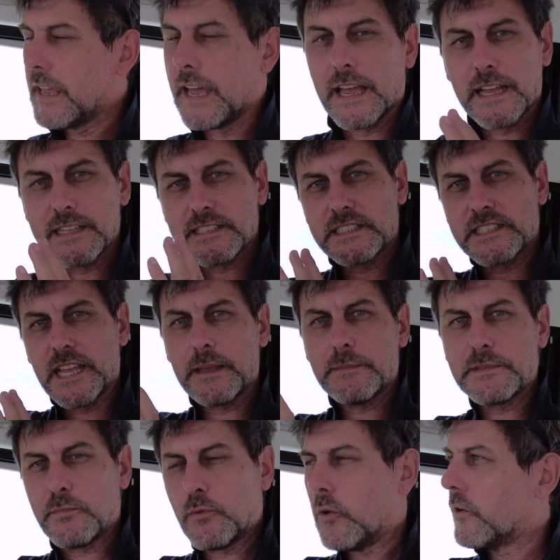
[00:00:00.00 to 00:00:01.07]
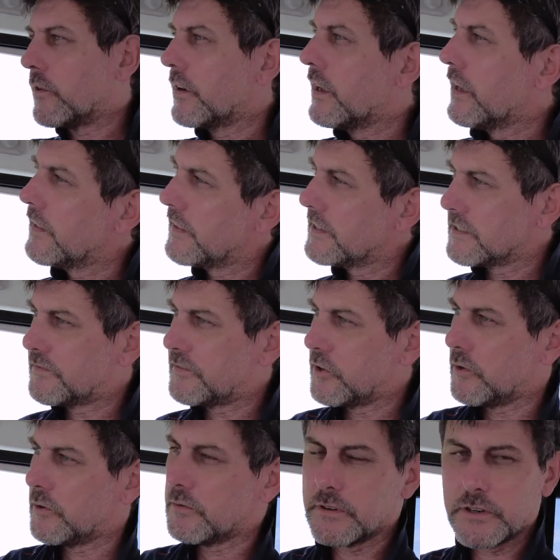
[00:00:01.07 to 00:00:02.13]
yeah, it's a team sport. There's a
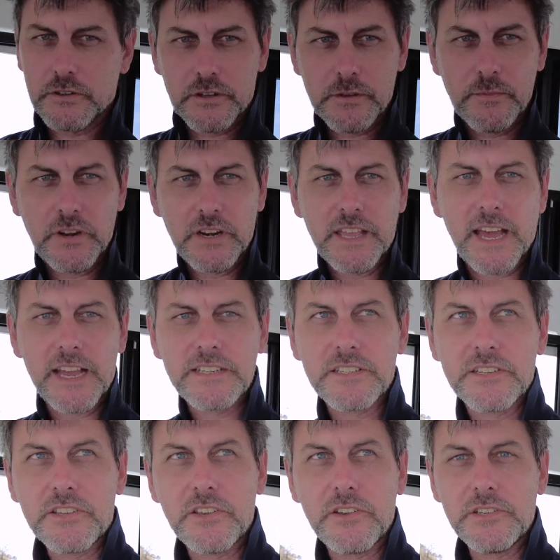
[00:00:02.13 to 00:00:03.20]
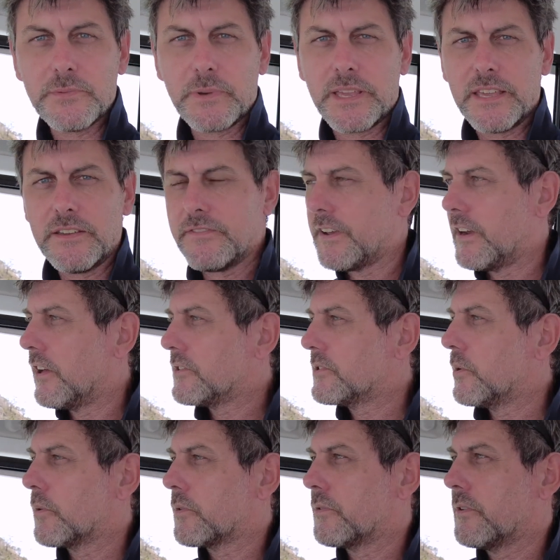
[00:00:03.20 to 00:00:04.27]
few little communication cues we give, and I'll
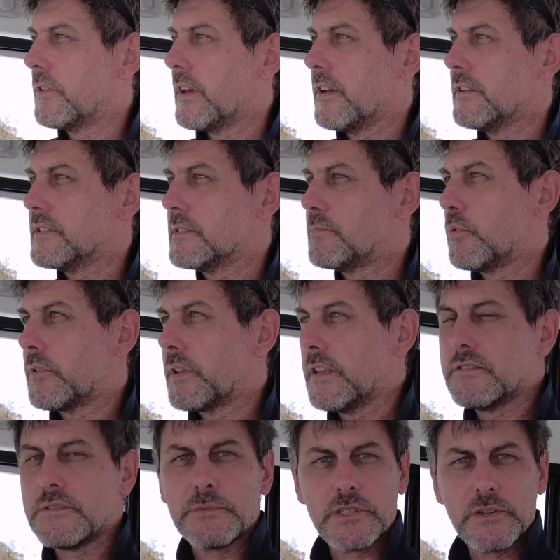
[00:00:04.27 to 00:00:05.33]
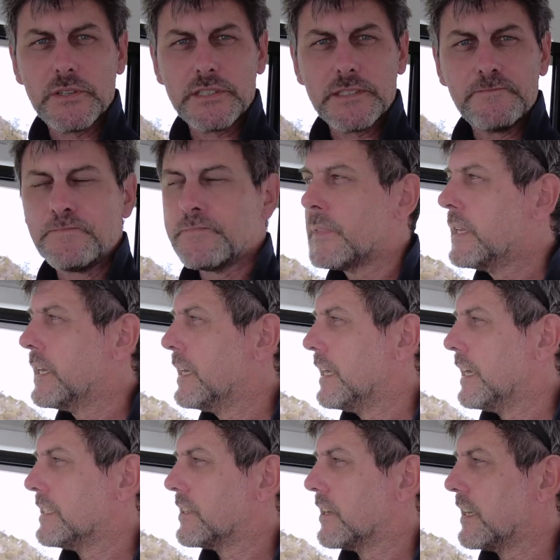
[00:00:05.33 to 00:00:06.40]
talk through those as Brooke gives them to us.
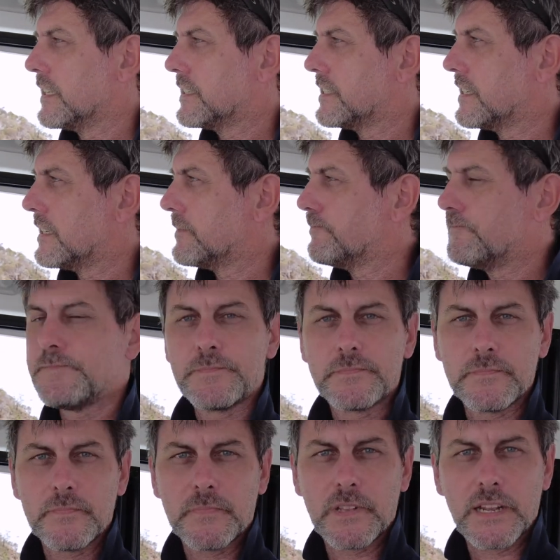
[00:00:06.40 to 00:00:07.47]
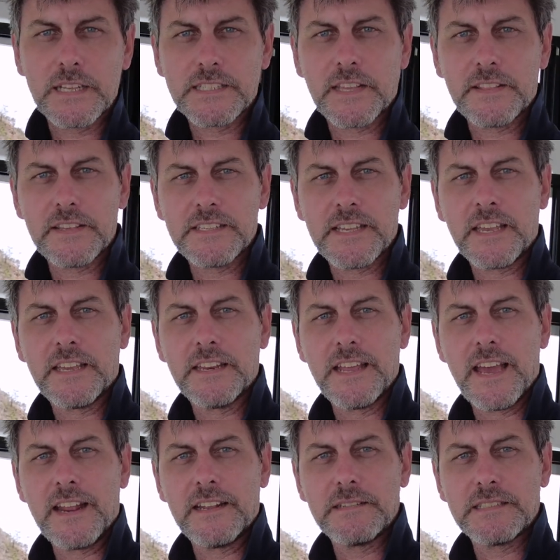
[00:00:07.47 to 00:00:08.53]
So let's get this anchor
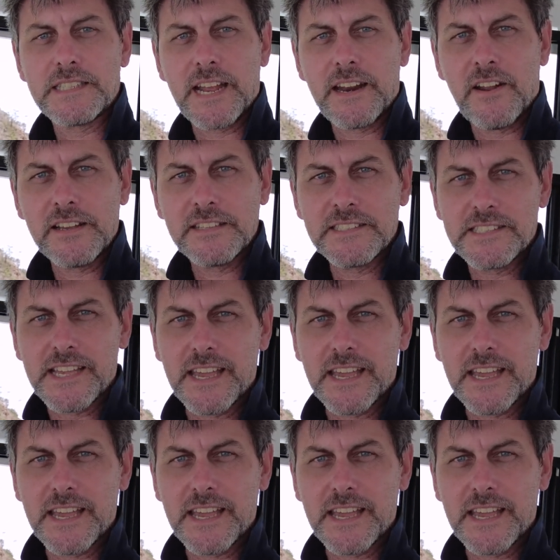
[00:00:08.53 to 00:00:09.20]
down and stay nice and